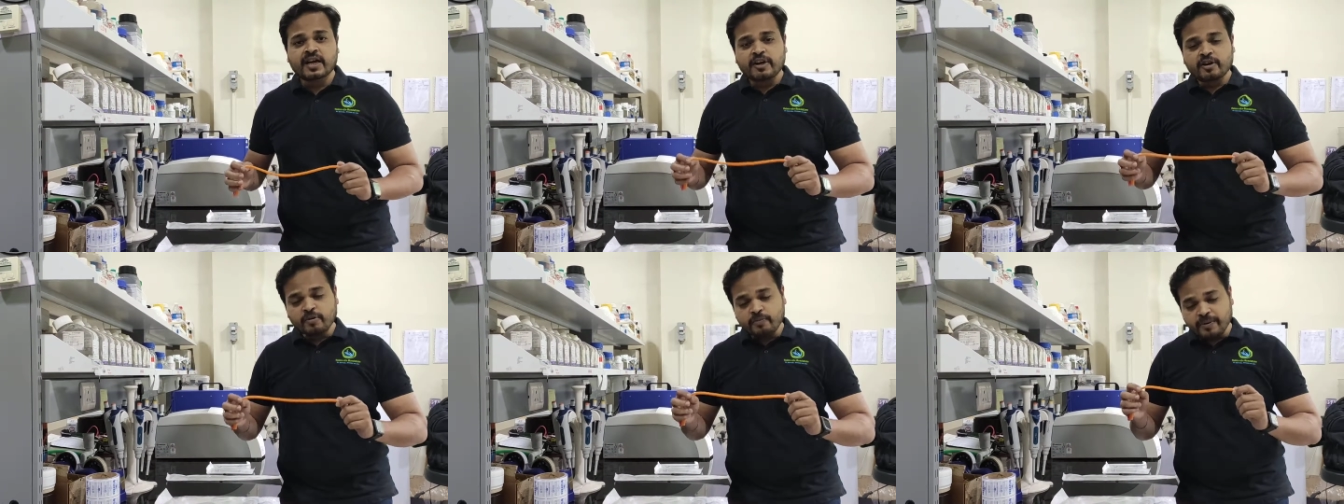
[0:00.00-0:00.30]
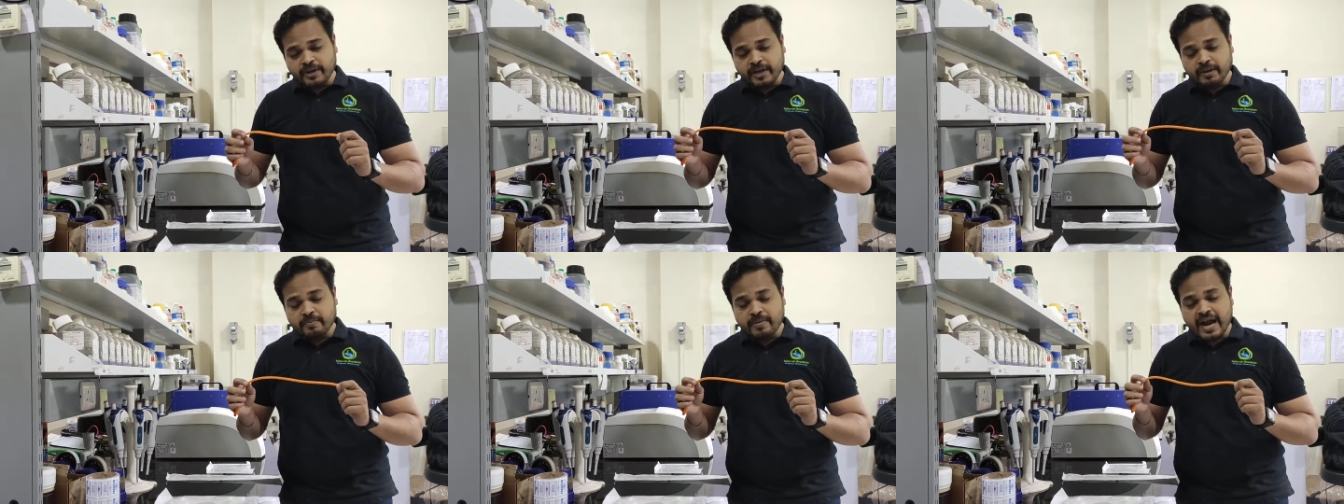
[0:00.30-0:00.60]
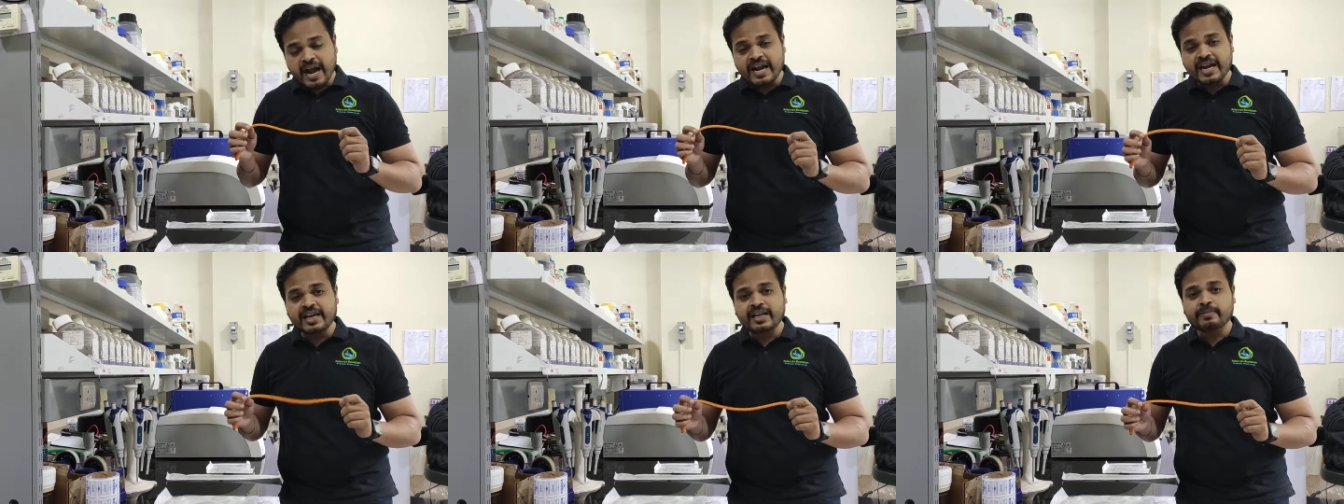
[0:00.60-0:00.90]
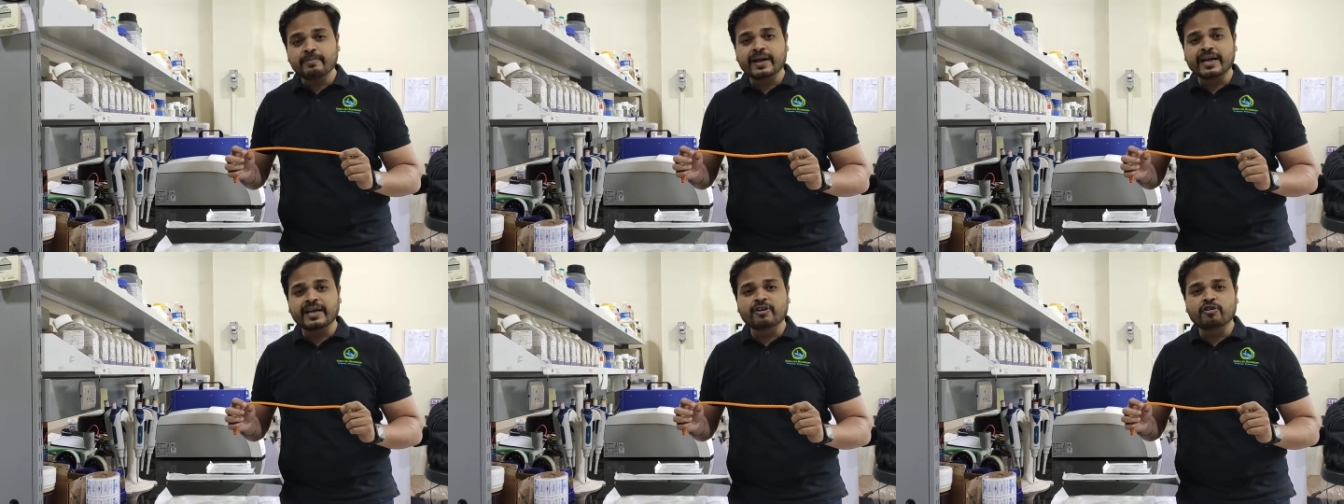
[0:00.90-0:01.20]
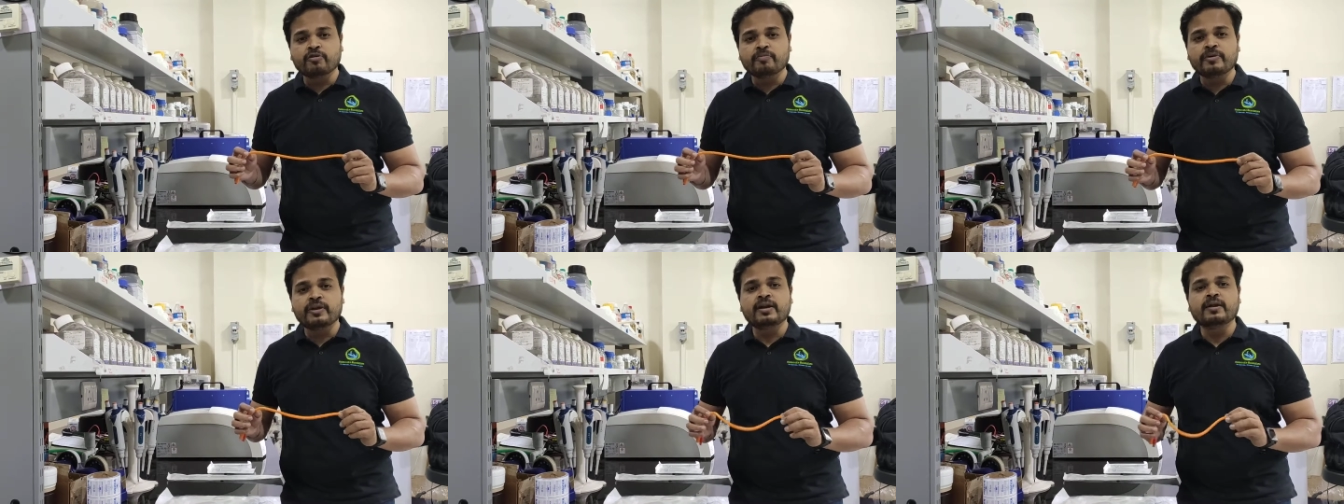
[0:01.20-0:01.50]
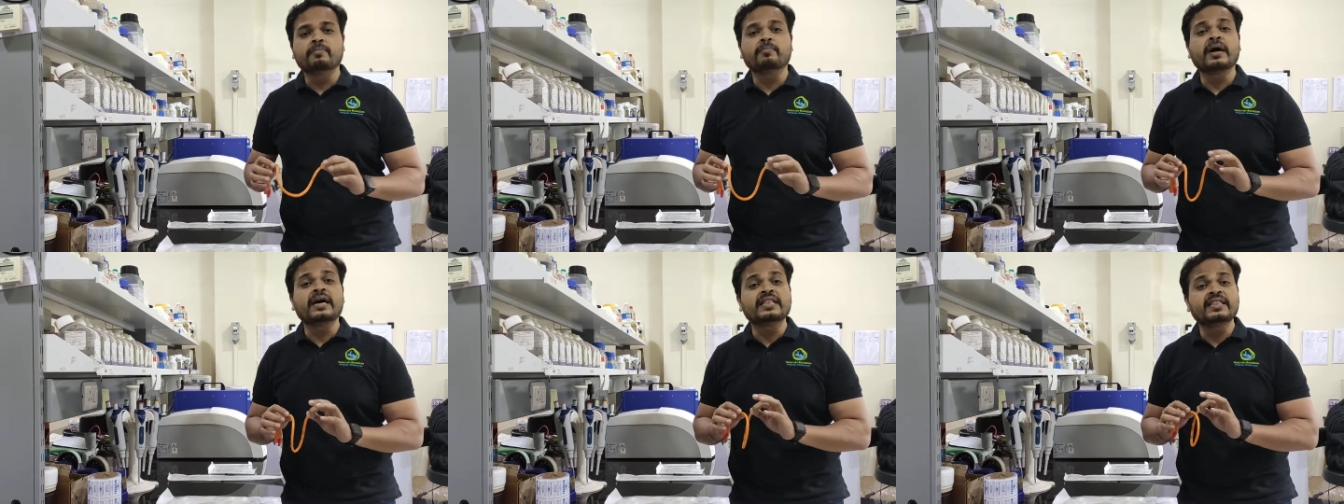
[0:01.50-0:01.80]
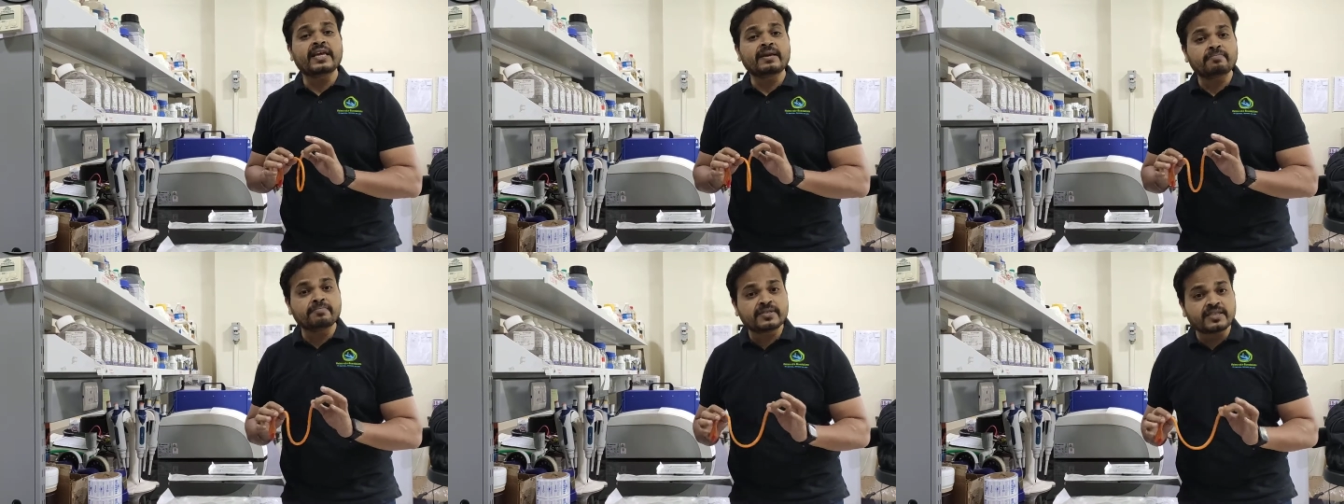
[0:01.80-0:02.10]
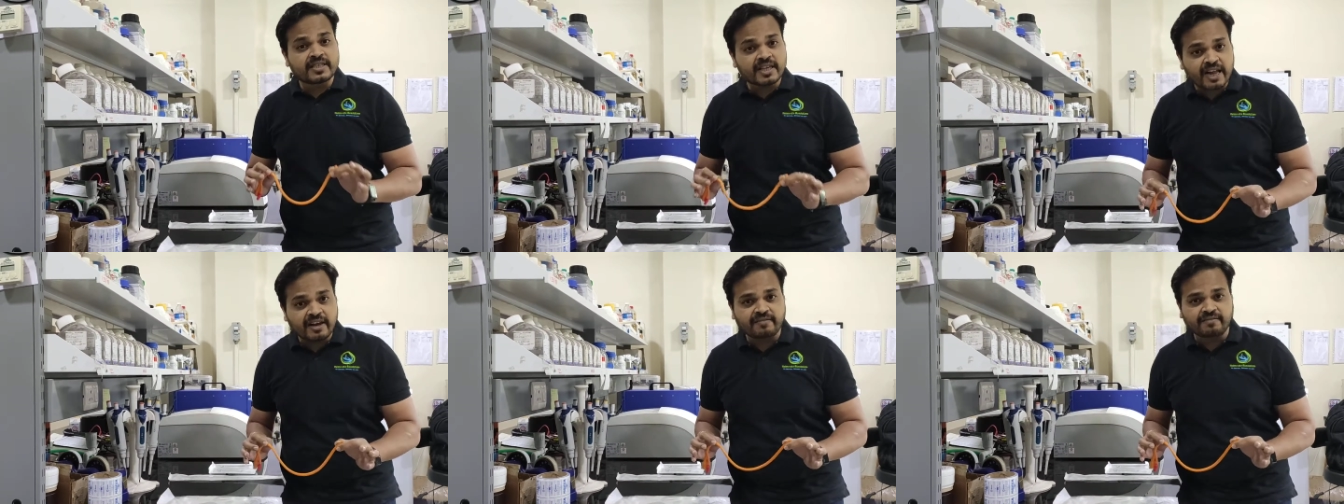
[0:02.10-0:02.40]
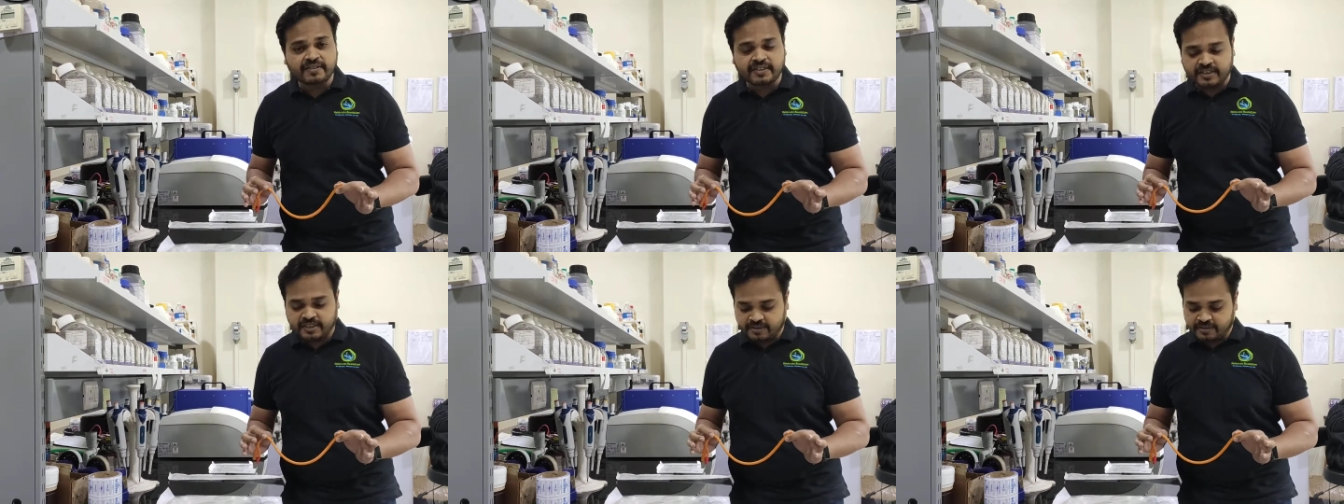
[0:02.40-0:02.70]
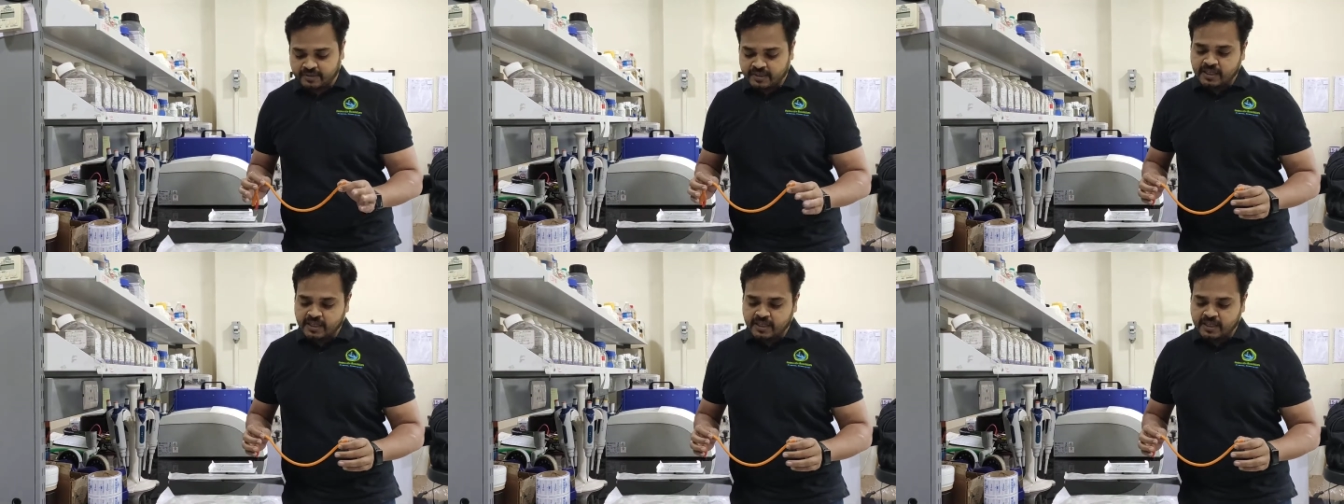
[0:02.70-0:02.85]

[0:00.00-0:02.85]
to become antimicrobial by themselves.